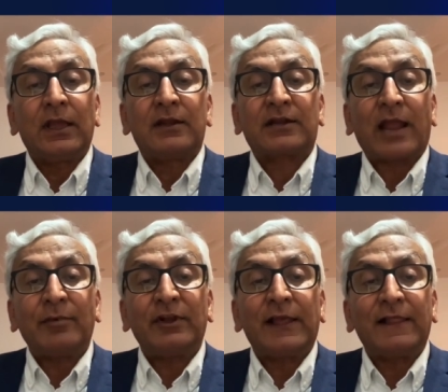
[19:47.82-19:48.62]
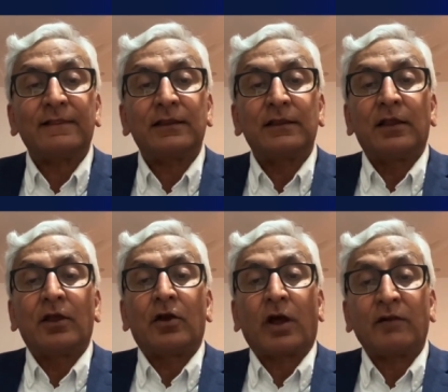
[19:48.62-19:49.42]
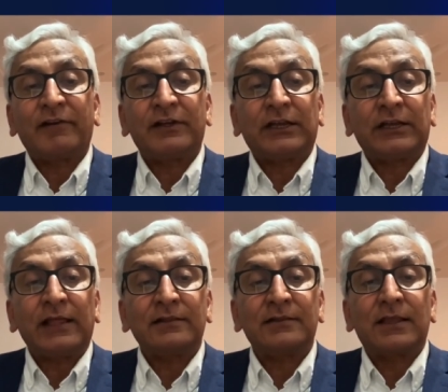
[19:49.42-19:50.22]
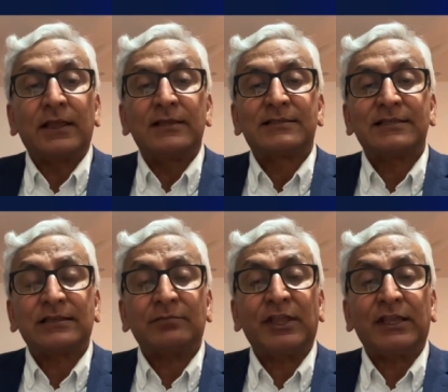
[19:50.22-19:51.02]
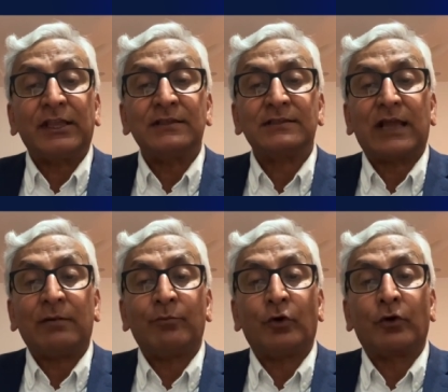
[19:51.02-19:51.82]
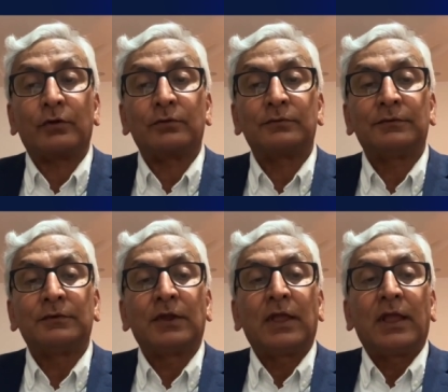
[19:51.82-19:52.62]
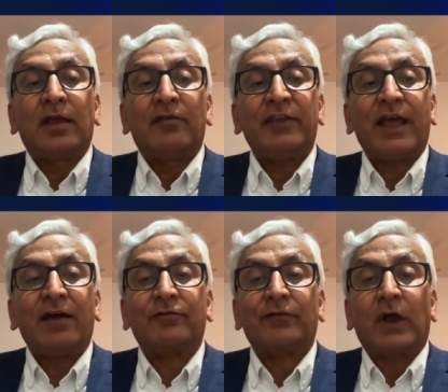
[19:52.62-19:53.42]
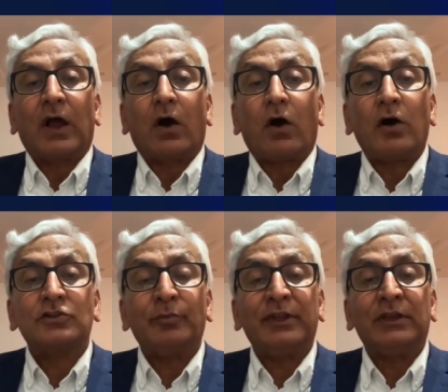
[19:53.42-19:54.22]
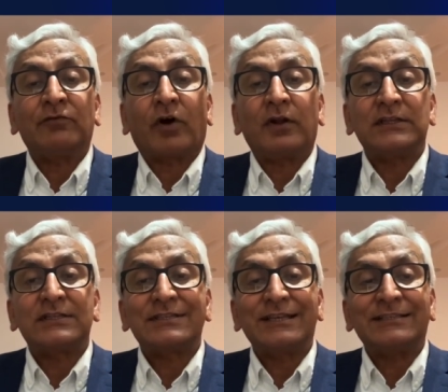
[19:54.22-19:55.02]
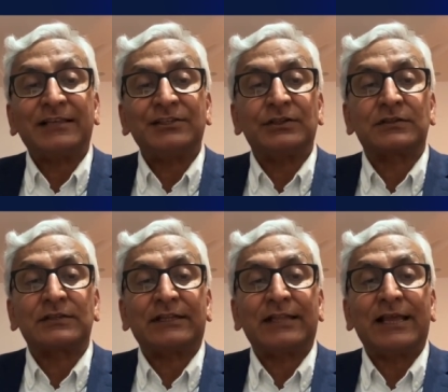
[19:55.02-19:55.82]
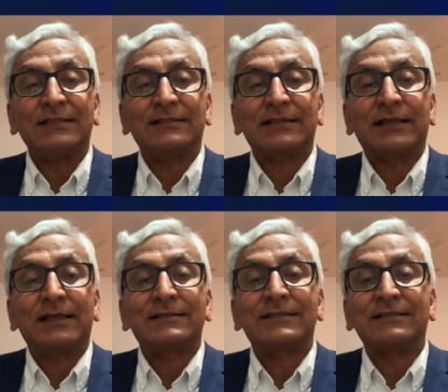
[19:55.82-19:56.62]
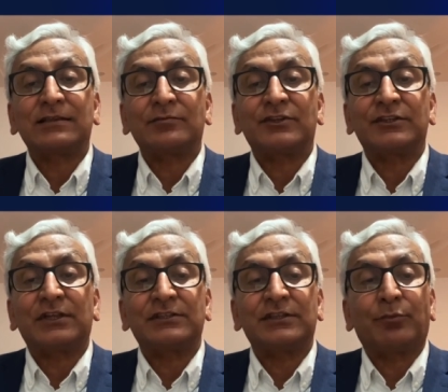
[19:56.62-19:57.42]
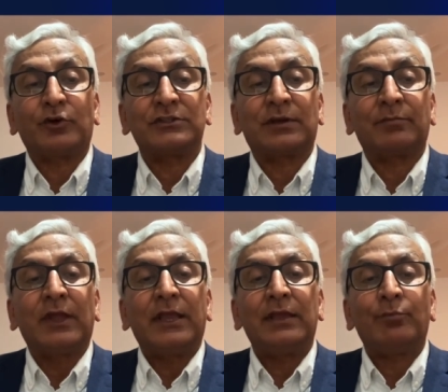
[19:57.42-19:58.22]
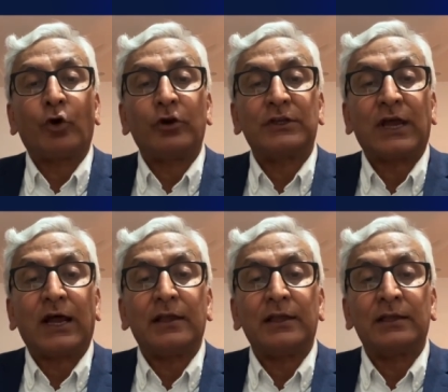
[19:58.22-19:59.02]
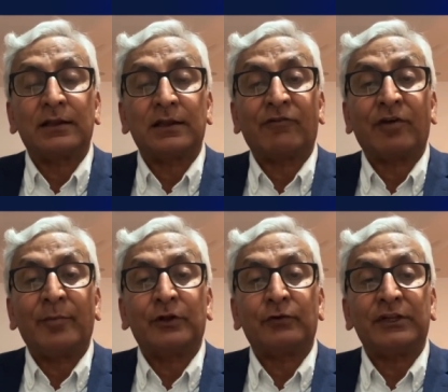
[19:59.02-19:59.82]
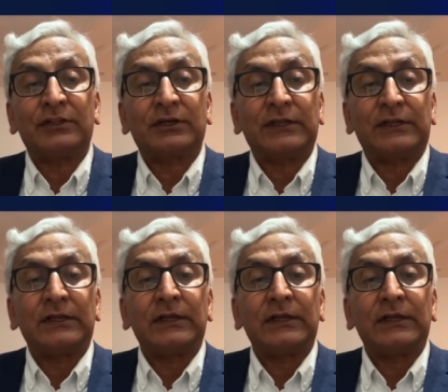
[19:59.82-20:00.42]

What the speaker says: tribal health, conflict and health, system thinkings, and more. We have also been involved in 6 sessions at the Health Systems Research Symposium in Bogota in November 2030.